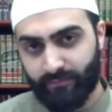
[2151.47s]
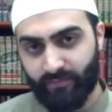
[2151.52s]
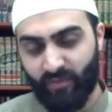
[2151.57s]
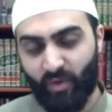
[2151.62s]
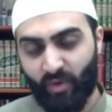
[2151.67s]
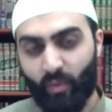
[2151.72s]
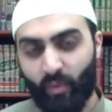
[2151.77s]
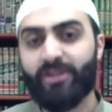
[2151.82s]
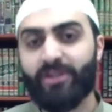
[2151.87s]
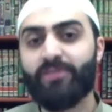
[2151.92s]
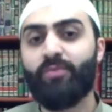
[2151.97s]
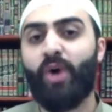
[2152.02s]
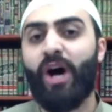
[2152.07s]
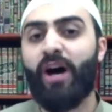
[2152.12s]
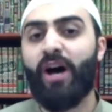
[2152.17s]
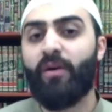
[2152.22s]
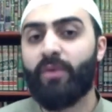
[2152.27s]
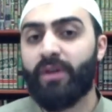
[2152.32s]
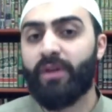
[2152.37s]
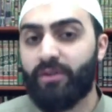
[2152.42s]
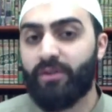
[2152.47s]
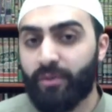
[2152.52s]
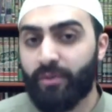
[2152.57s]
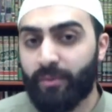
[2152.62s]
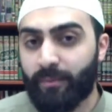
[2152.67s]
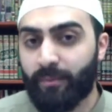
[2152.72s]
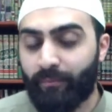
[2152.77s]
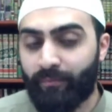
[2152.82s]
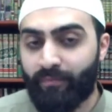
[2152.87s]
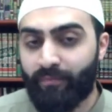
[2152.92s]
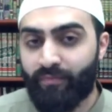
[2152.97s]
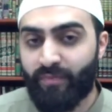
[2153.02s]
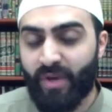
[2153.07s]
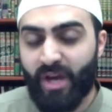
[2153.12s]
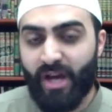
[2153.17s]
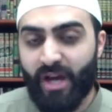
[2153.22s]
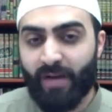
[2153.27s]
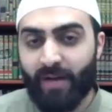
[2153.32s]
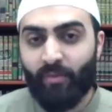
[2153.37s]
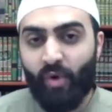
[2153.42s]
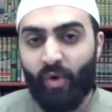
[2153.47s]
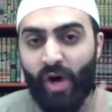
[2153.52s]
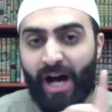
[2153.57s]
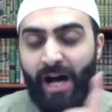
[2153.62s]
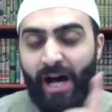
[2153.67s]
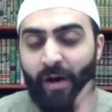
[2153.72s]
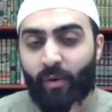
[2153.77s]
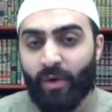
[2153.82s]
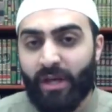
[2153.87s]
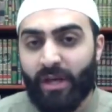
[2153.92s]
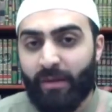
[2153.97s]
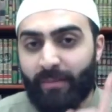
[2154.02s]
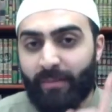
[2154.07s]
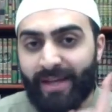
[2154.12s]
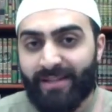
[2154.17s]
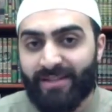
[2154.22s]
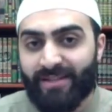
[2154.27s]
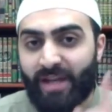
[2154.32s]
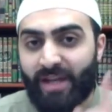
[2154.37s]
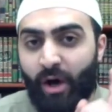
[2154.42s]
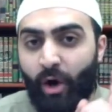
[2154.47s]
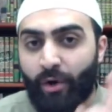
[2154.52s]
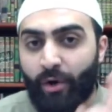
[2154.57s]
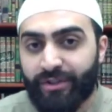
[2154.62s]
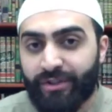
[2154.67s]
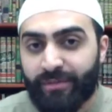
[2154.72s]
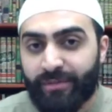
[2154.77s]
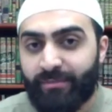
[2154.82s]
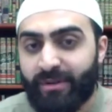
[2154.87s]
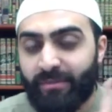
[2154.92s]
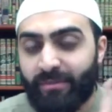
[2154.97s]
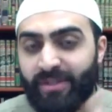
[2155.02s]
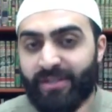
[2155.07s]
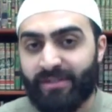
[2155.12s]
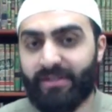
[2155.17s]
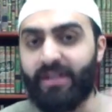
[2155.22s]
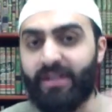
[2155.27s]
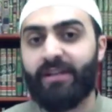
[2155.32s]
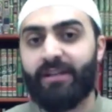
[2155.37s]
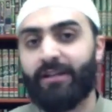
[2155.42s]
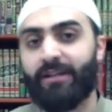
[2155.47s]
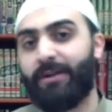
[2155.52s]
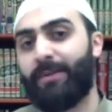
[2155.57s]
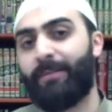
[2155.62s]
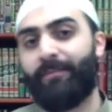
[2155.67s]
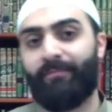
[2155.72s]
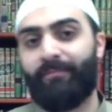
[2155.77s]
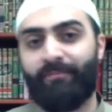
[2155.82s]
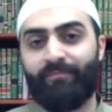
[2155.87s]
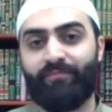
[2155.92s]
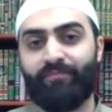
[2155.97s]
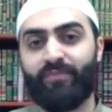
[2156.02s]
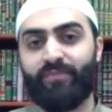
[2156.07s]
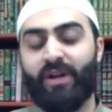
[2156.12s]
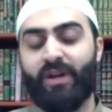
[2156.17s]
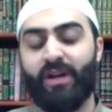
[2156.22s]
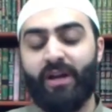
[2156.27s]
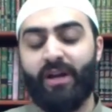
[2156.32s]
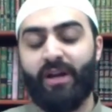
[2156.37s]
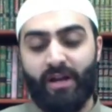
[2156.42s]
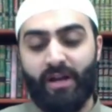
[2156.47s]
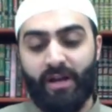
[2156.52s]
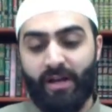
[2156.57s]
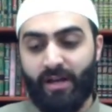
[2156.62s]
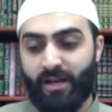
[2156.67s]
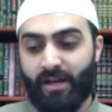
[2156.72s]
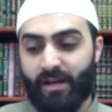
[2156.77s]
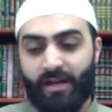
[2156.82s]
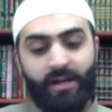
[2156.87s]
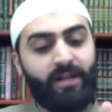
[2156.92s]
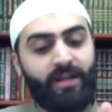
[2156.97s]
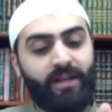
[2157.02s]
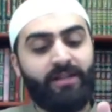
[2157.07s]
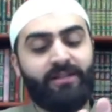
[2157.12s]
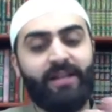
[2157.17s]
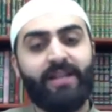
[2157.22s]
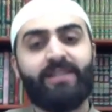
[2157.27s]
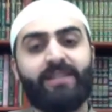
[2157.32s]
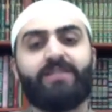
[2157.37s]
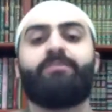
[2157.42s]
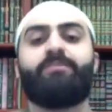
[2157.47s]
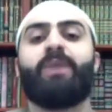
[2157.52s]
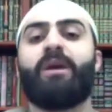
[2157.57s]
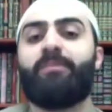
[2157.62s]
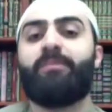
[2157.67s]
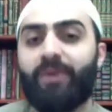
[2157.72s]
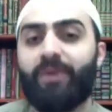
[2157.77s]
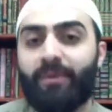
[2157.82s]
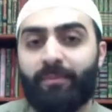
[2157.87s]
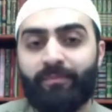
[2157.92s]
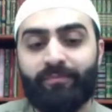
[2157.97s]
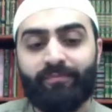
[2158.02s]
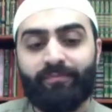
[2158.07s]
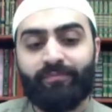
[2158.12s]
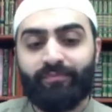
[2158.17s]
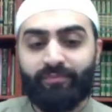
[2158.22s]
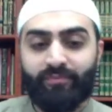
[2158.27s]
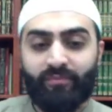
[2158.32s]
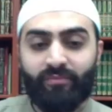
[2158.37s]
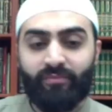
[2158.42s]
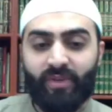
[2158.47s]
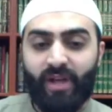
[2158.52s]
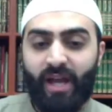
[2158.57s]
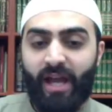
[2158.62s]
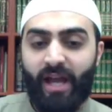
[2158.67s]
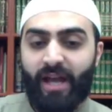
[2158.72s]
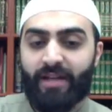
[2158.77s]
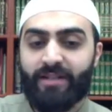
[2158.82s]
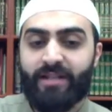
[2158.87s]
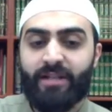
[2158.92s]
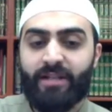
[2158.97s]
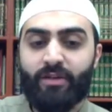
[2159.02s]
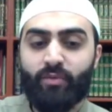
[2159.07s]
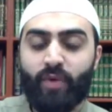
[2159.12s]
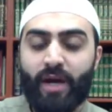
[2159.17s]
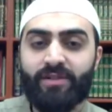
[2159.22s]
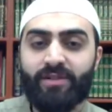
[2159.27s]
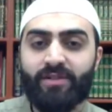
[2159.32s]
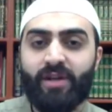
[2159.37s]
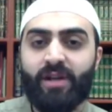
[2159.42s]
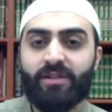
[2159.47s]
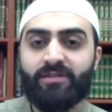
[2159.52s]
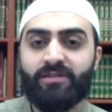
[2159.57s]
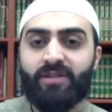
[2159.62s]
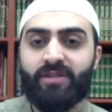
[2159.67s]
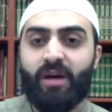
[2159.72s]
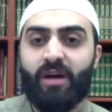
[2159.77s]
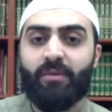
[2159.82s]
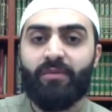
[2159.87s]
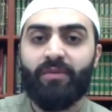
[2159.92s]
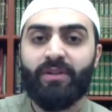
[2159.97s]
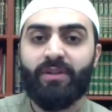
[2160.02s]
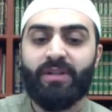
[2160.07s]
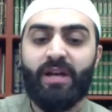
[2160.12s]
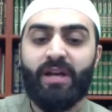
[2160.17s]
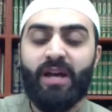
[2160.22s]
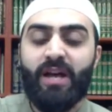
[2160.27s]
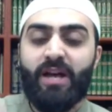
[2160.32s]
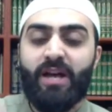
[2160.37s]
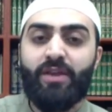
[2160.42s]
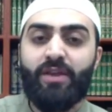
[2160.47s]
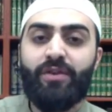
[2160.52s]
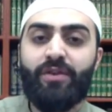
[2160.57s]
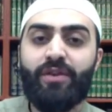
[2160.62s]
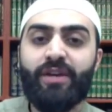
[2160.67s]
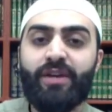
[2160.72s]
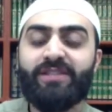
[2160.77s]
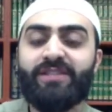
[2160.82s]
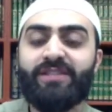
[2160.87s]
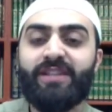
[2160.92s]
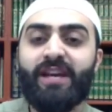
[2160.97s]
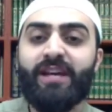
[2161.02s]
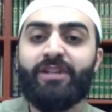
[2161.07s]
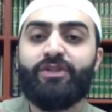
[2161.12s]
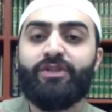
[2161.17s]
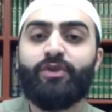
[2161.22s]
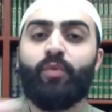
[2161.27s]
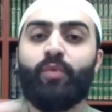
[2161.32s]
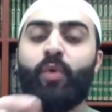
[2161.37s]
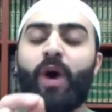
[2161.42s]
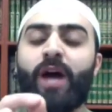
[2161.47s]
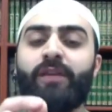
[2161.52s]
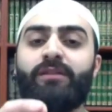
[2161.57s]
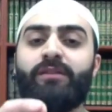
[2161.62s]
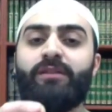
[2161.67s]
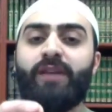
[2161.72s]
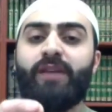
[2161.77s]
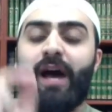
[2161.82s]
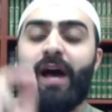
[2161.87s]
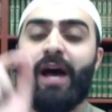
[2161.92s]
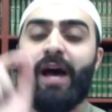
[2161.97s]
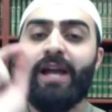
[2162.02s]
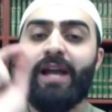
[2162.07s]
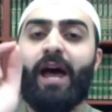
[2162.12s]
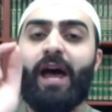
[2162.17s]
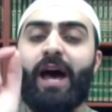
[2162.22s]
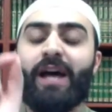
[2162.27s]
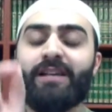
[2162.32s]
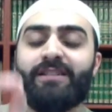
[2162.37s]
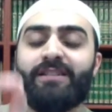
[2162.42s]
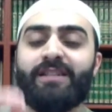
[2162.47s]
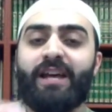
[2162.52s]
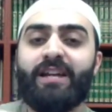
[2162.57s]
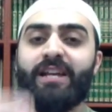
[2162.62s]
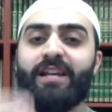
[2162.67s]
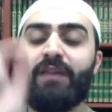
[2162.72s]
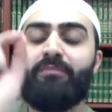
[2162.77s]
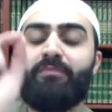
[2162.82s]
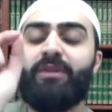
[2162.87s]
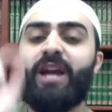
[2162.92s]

What does Muawiyah do? Muawiyah makes the ultimate mistake. He takes a paper and he writes on top of it, this is what Al-Hasan ibn